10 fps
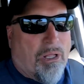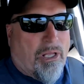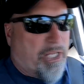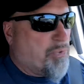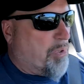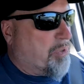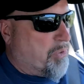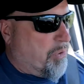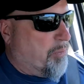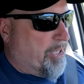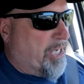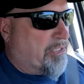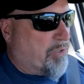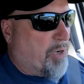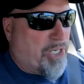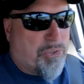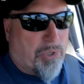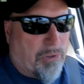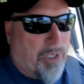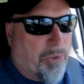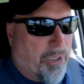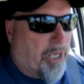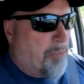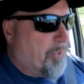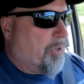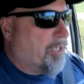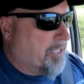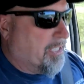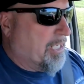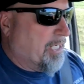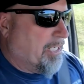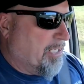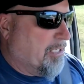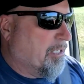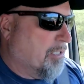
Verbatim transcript: that's what we're doing. We got the grain drill loaded up on the